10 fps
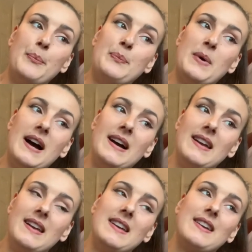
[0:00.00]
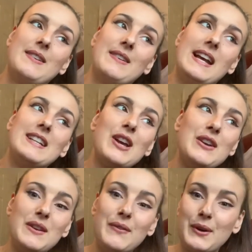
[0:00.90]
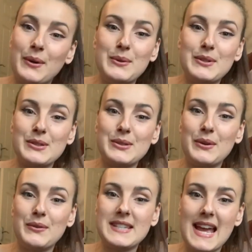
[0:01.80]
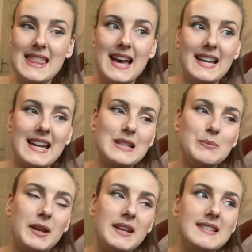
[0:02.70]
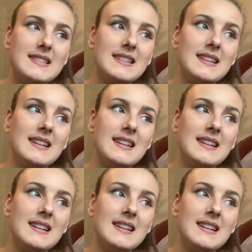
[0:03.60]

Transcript: but it's so difficult to sort of say that I guess because